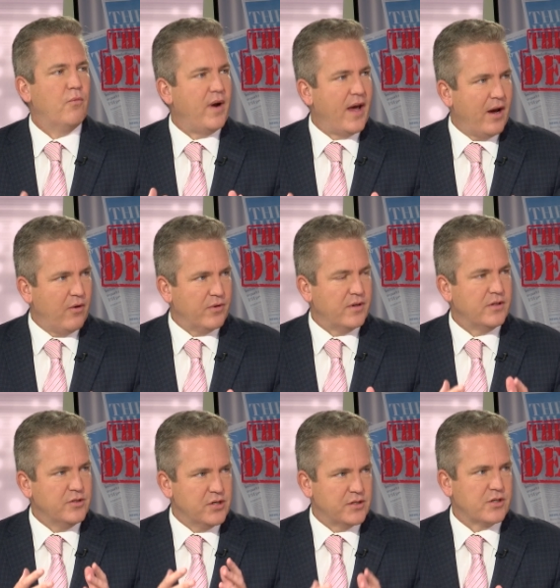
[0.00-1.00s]
around
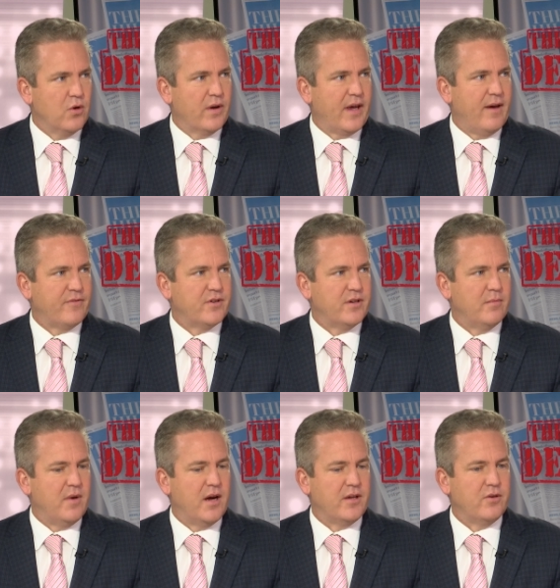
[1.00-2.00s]
just going after
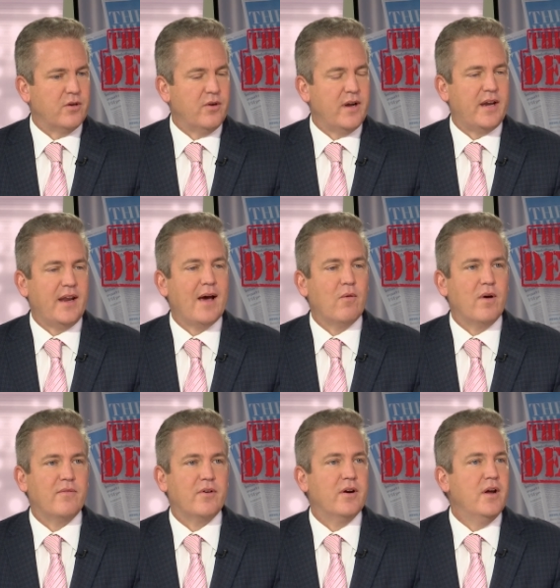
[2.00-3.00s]
him on Ukraine.
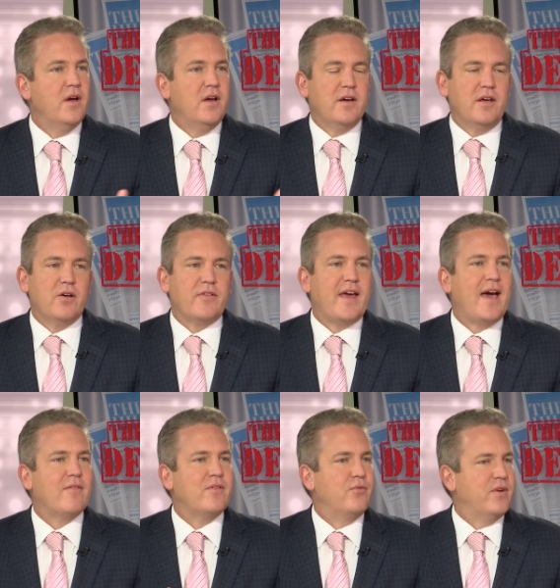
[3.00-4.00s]
However, you know, they
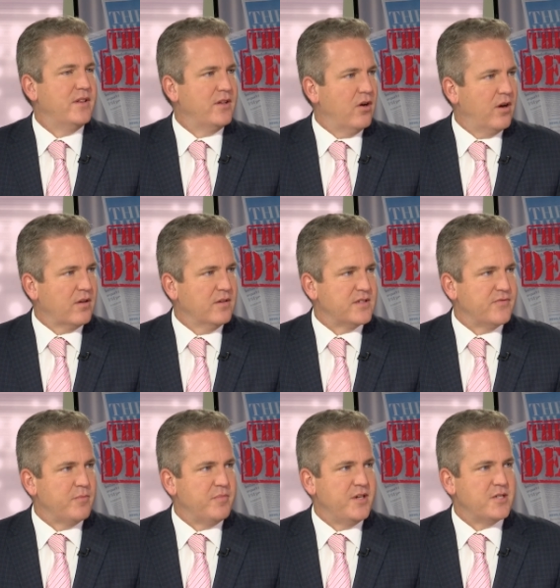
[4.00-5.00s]
haven't written the articles
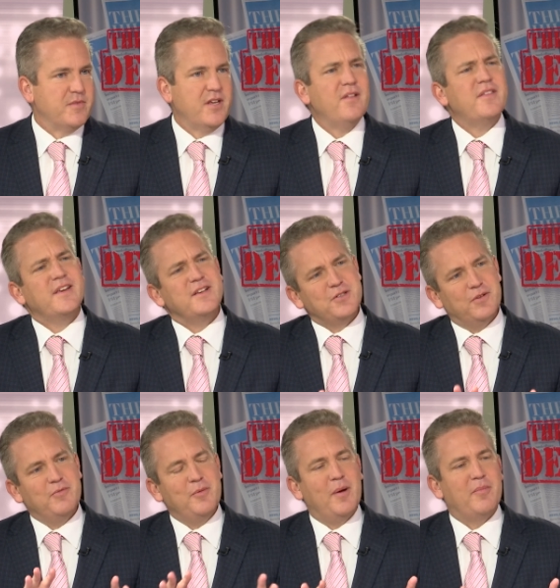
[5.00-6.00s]
of impeachment. The other thing is,
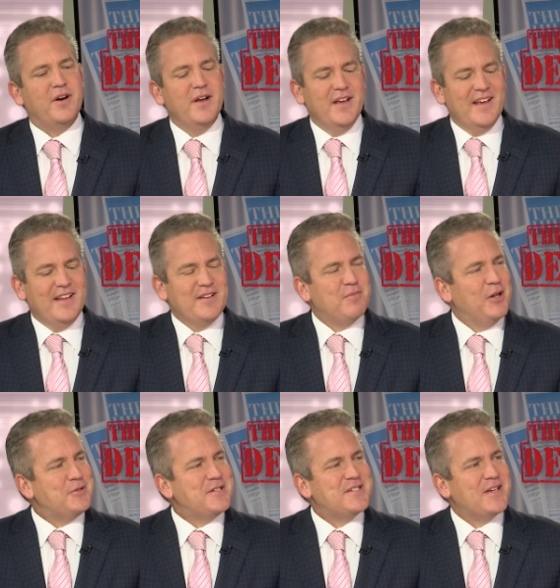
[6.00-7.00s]
though, remember,
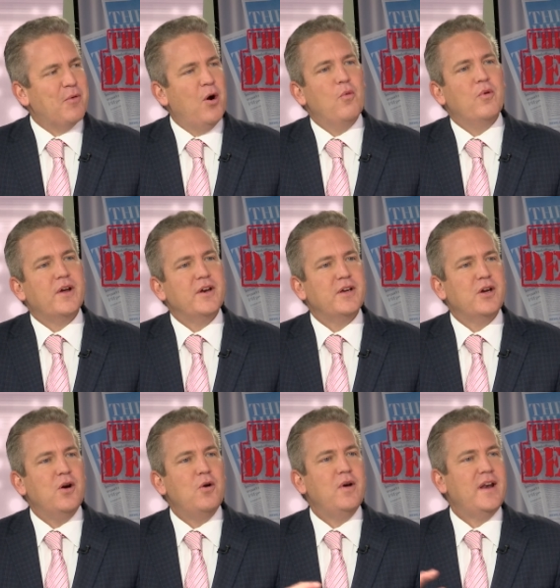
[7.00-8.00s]
Pelosi said, oh, we're going to
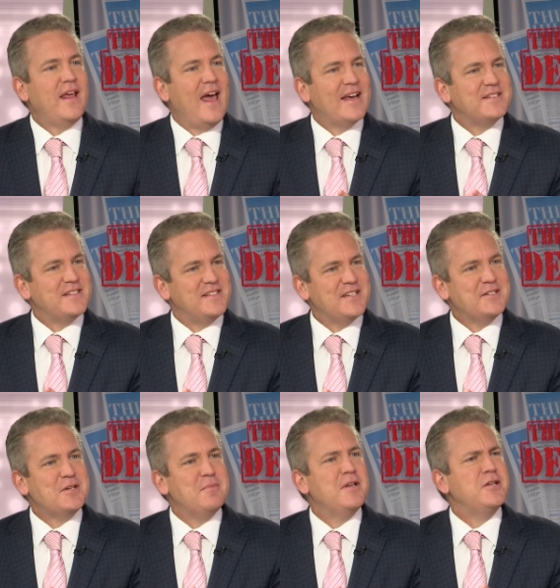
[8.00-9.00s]
go and ask the
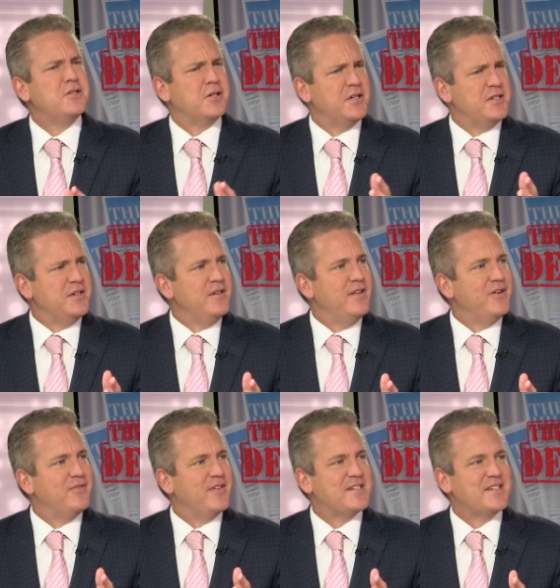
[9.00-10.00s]
six committees to continue right.
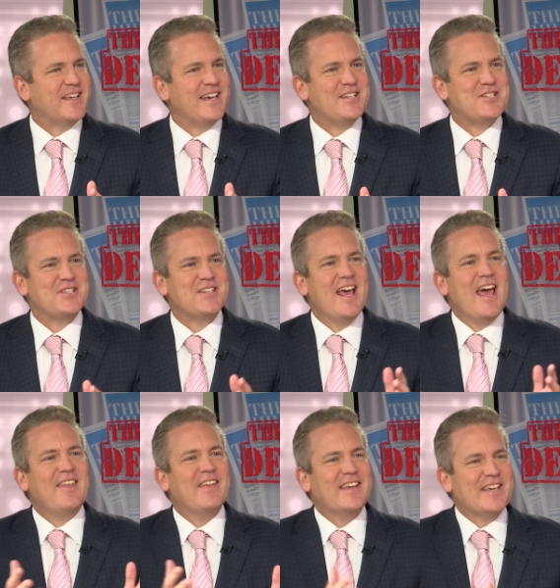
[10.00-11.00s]
their investigations
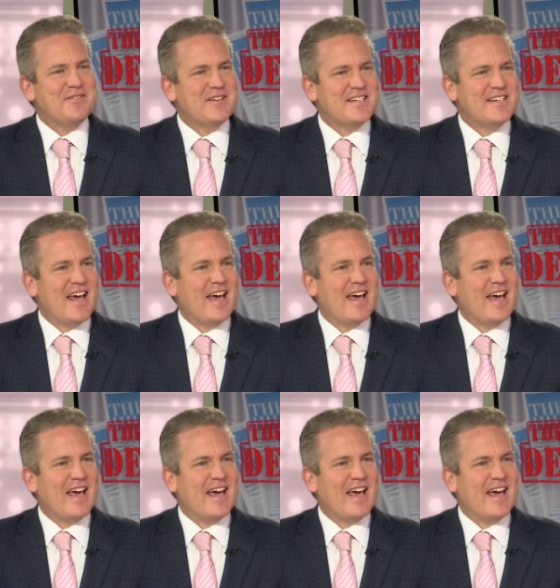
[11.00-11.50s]
and then give it to